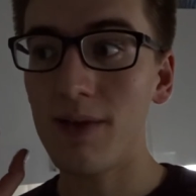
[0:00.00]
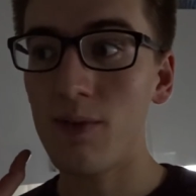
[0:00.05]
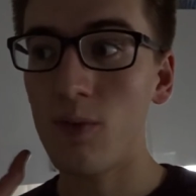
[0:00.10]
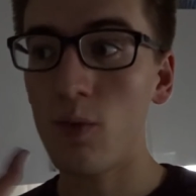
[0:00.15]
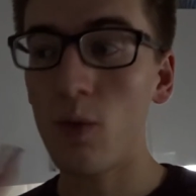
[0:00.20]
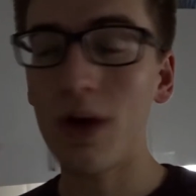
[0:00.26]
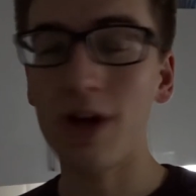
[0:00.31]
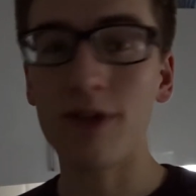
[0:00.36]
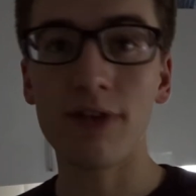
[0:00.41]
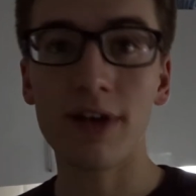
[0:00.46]

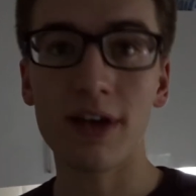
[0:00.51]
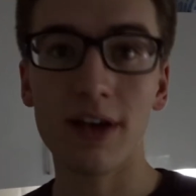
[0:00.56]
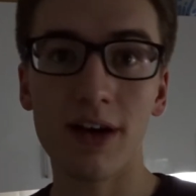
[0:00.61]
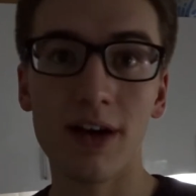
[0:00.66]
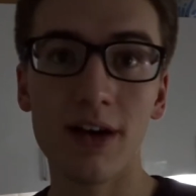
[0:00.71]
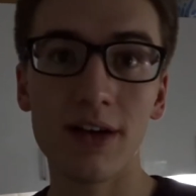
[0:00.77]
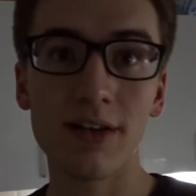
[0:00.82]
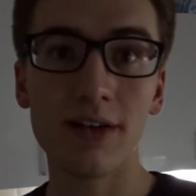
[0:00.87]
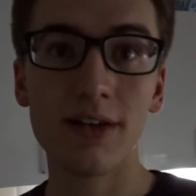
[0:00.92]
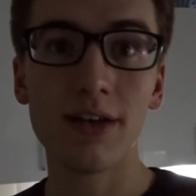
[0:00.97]
Wi-Fi
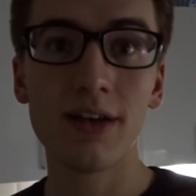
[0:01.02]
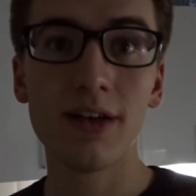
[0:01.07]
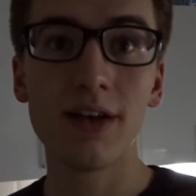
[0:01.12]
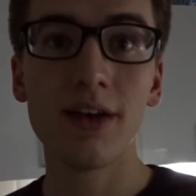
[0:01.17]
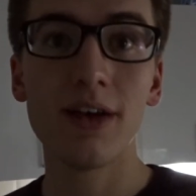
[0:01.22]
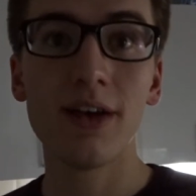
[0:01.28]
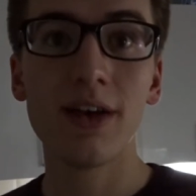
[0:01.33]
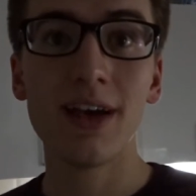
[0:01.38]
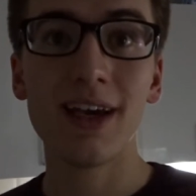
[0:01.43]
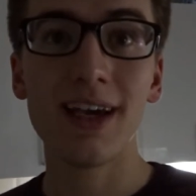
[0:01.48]
card
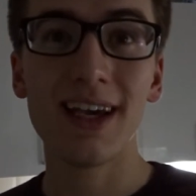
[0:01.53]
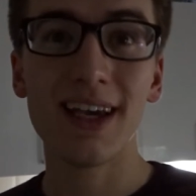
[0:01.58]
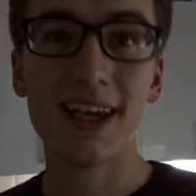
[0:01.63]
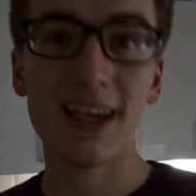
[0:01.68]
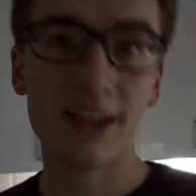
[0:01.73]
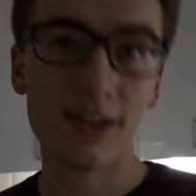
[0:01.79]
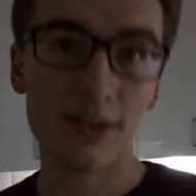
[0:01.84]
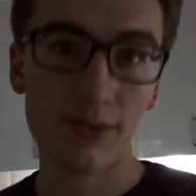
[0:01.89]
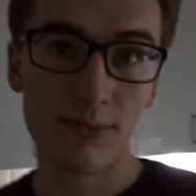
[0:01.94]
is